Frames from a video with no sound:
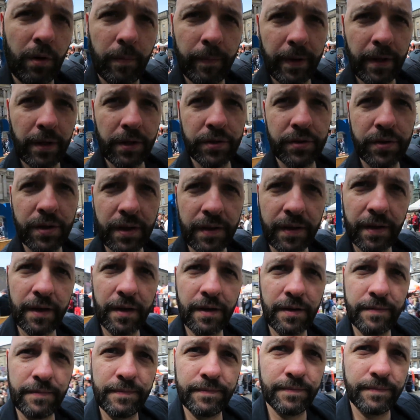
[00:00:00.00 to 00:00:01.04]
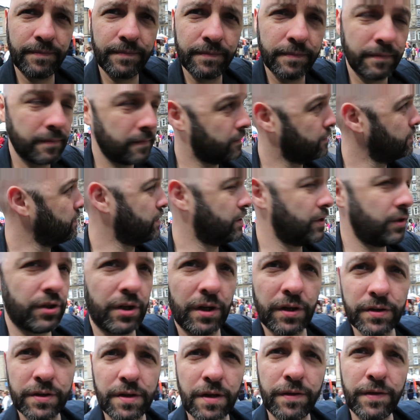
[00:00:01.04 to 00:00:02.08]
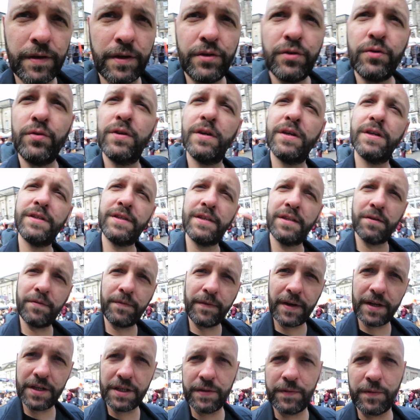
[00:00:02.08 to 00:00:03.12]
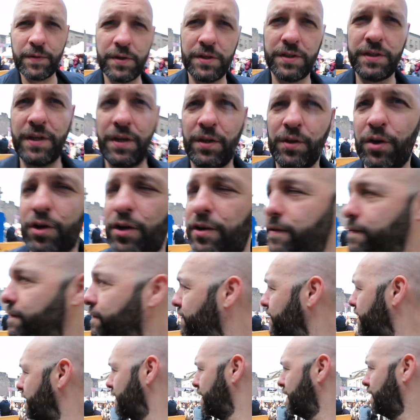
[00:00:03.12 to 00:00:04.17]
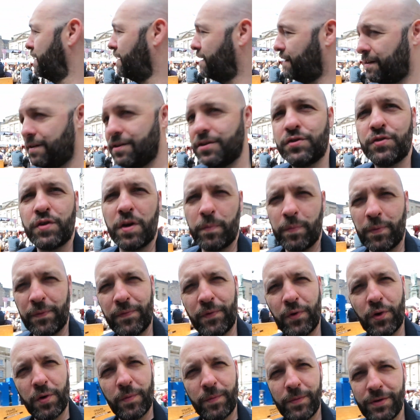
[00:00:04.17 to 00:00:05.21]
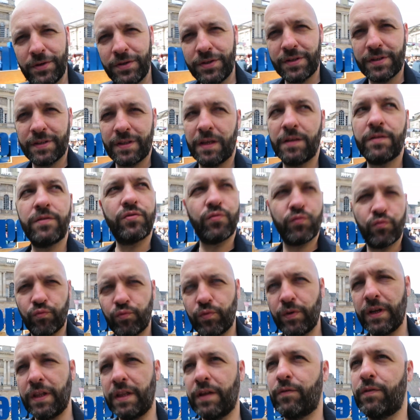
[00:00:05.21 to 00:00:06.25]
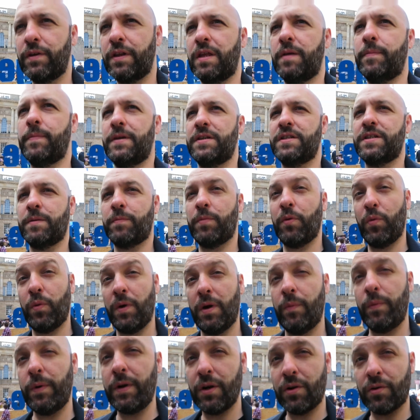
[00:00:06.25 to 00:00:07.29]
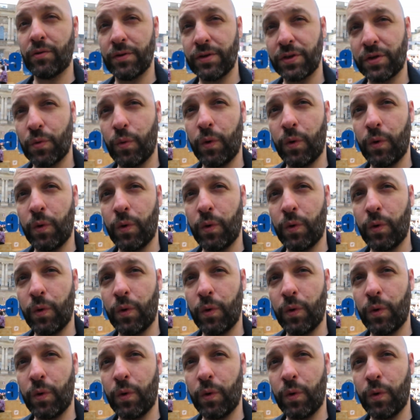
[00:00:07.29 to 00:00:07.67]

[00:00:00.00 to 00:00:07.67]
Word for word: Royal Mile is right there, St Giles Cathedral, you can see the festival still on. Street performers, it's really, really busy, but where we're going is